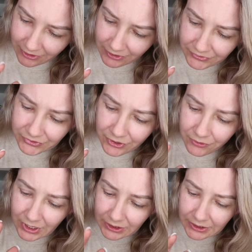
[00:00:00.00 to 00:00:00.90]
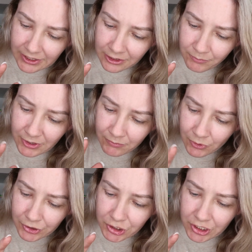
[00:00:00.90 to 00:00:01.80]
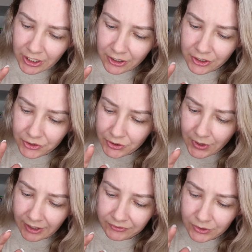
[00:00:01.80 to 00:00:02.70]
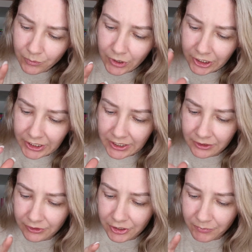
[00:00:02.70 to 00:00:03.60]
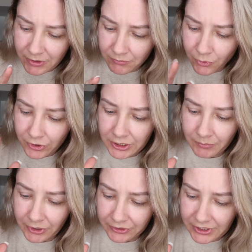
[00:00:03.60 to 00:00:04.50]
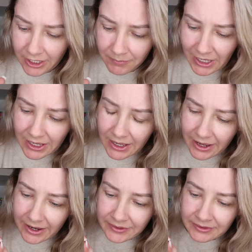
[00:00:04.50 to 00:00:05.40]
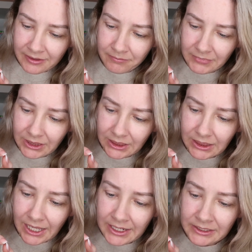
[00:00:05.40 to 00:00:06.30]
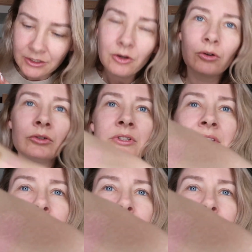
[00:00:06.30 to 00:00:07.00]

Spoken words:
Also a little bit more sheer. You do have to work it in a little bit more to build it up. Has some light gold